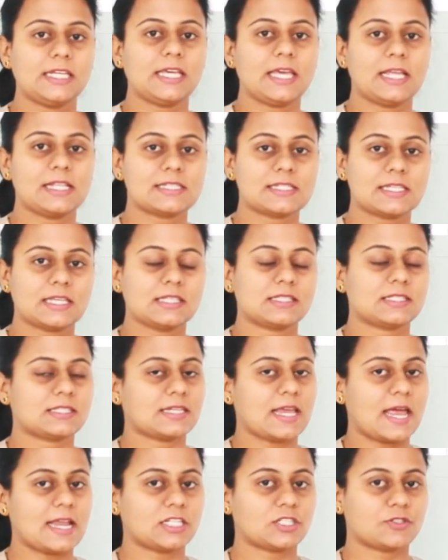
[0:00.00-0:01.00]

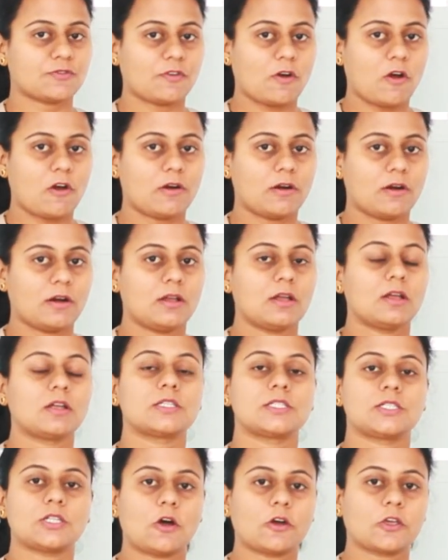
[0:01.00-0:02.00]
DDLC stands for
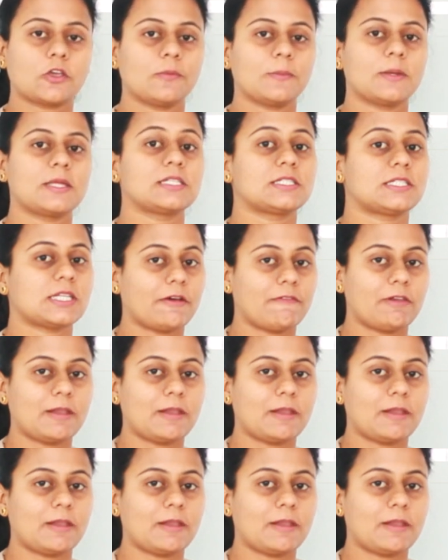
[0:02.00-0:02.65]
Document